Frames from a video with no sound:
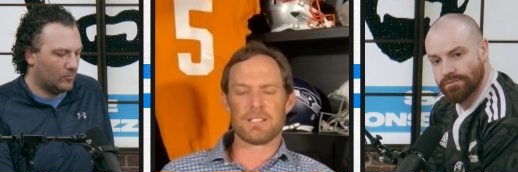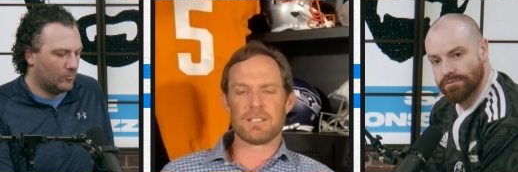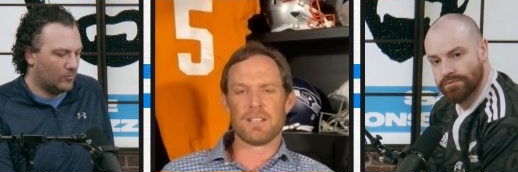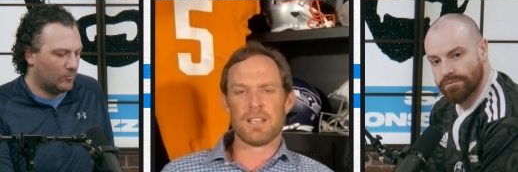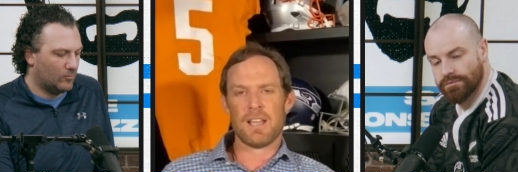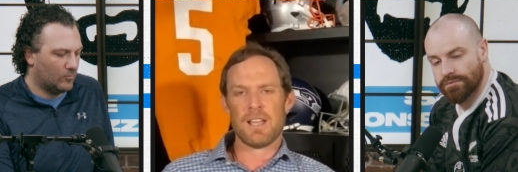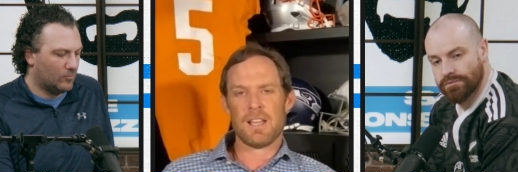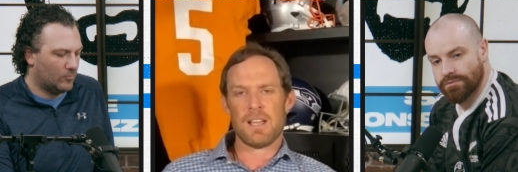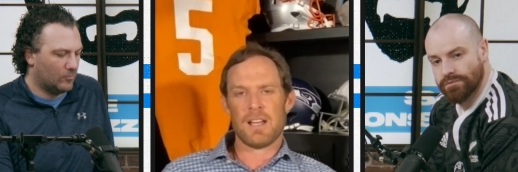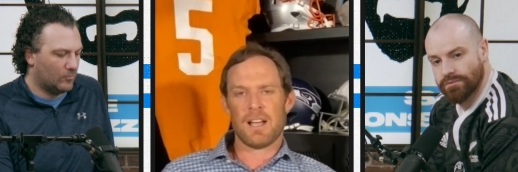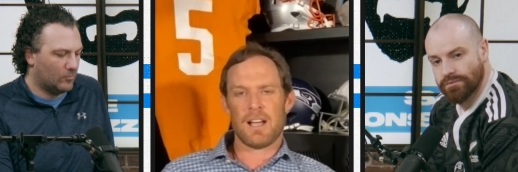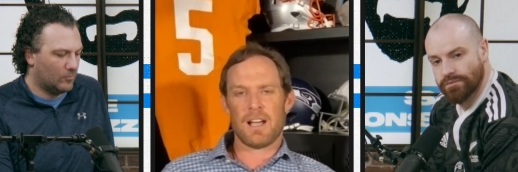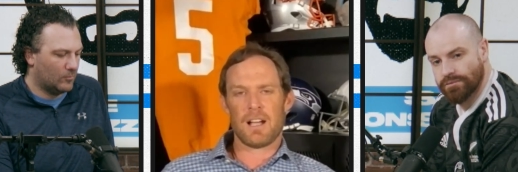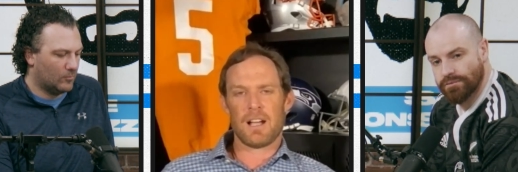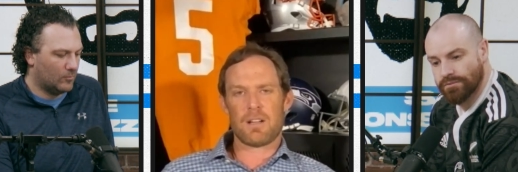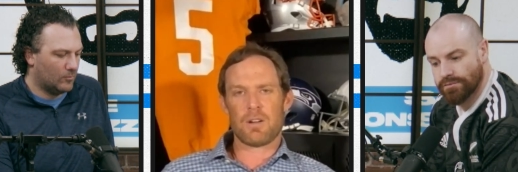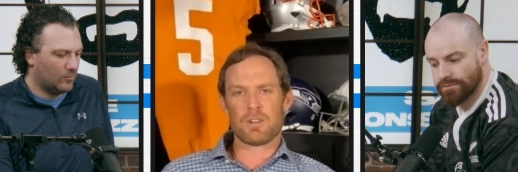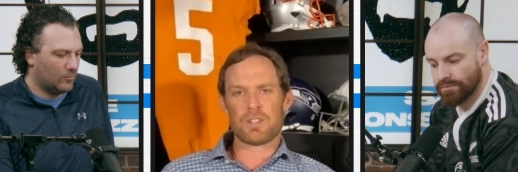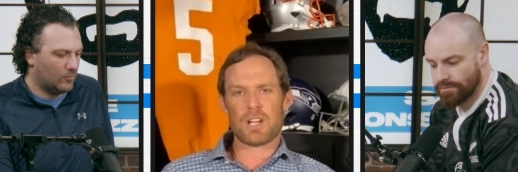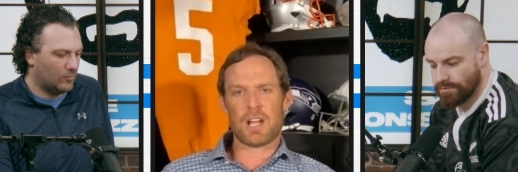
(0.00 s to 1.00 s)
Speaker 1: and
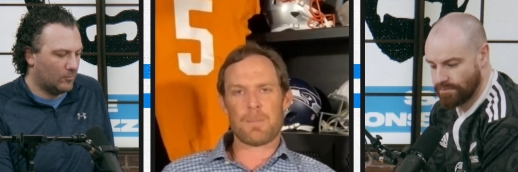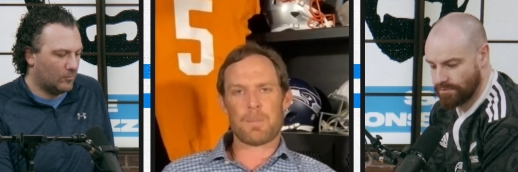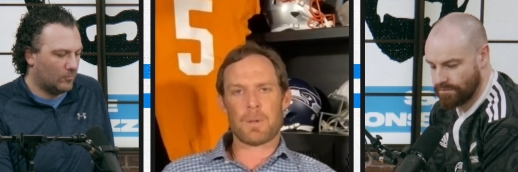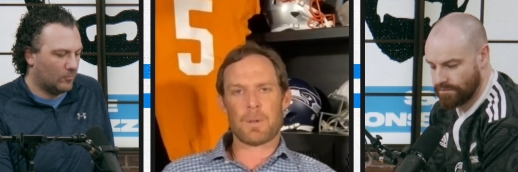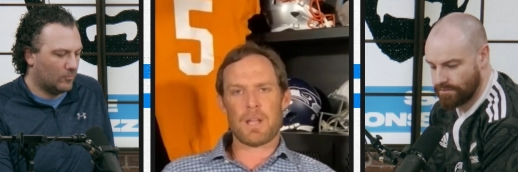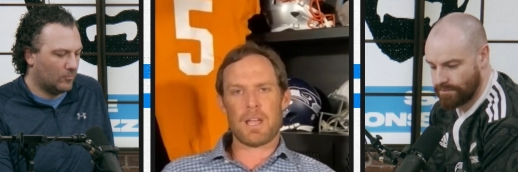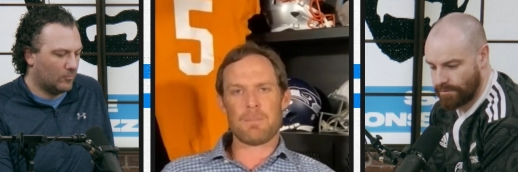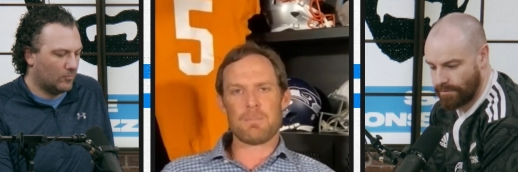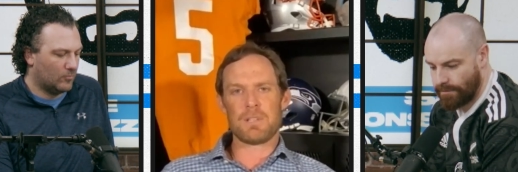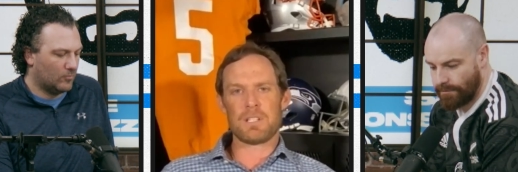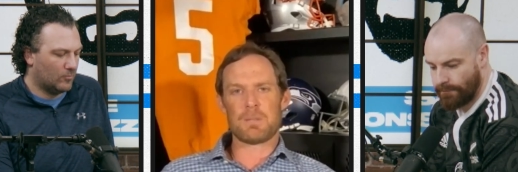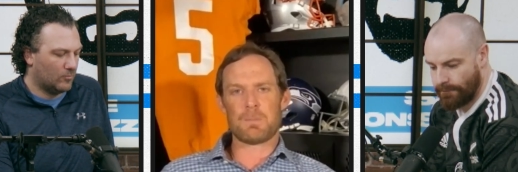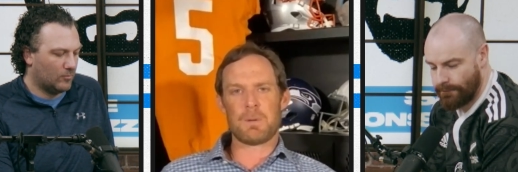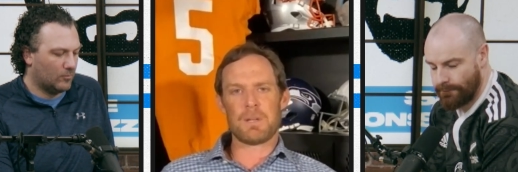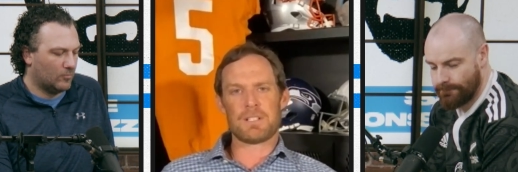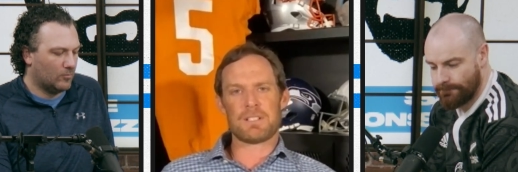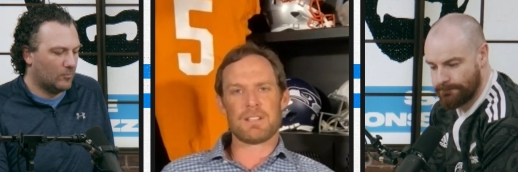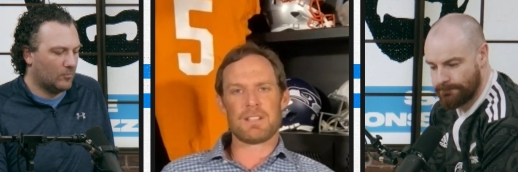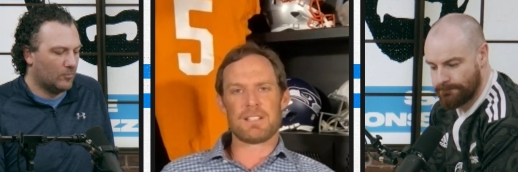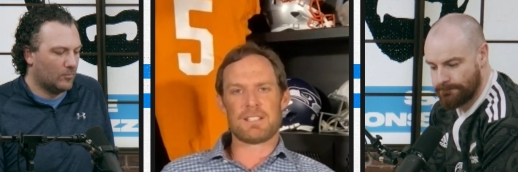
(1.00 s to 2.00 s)
uh, Coach Heupel had me
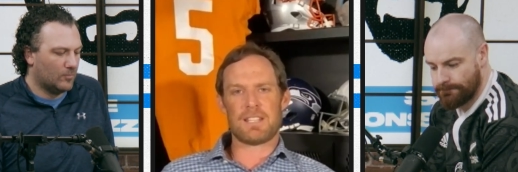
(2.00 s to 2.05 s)
speak to the